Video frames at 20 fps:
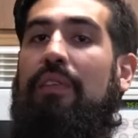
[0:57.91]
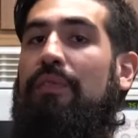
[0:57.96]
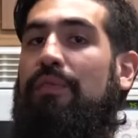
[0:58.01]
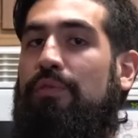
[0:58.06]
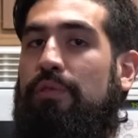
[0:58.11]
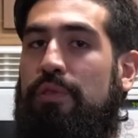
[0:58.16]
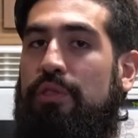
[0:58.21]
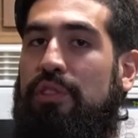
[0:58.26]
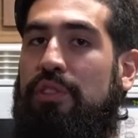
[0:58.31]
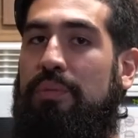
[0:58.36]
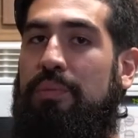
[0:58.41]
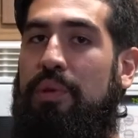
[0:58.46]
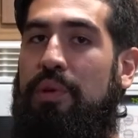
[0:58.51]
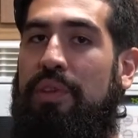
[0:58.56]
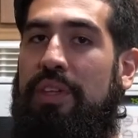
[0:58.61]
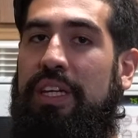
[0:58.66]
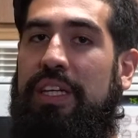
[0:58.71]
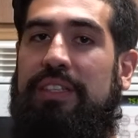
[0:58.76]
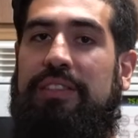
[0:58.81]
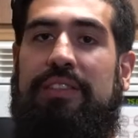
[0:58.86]
fruit
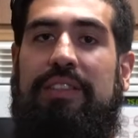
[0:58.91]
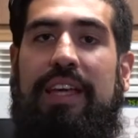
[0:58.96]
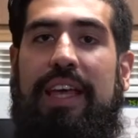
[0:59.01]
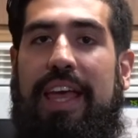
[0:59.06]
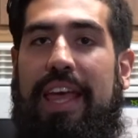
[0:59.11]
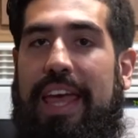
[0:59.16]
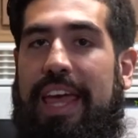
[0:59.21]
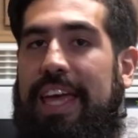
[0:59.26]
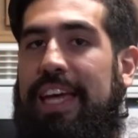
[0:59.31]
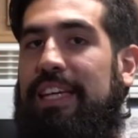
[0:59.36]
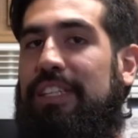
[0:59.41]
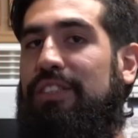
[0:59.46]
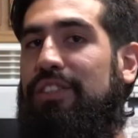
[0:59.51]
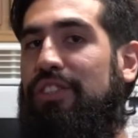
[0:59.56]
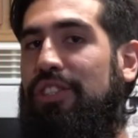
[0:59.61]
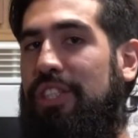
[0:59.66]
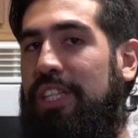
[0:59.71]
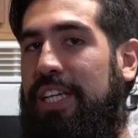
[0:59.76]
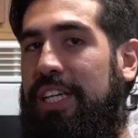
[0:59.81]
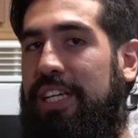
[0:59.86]
smoothies, and
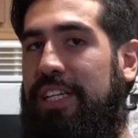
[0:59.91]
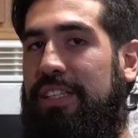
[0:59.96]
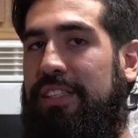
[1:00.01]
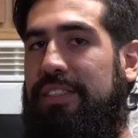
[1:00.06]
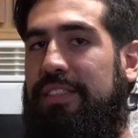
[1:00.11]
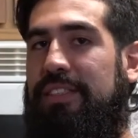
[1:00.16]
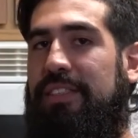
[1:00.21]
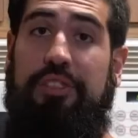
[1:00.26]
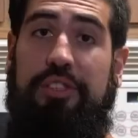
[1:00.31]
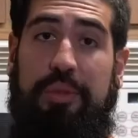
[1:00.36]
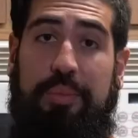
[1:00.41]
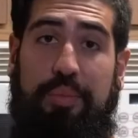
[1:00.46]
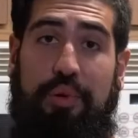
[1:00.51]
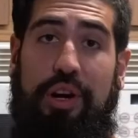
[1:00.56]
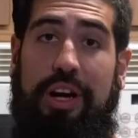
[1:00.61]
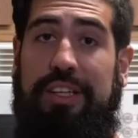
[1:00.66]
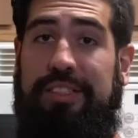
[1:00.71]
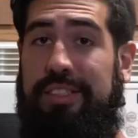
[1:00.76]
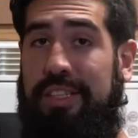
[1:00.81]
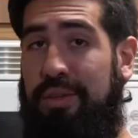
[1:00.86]
cheese.
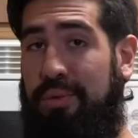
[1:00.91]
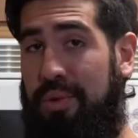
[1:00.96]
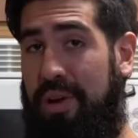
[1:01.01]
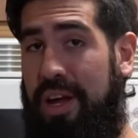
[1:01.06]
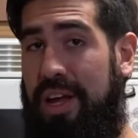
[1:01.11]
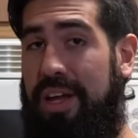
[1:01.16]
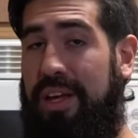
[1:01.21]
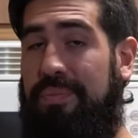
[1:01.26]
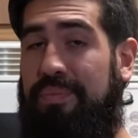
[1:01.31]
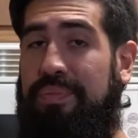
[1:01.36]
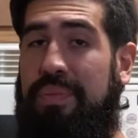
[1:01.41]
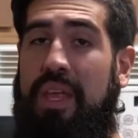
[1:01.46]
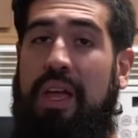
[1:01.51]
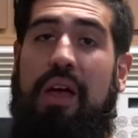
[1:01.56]
Surprising, right?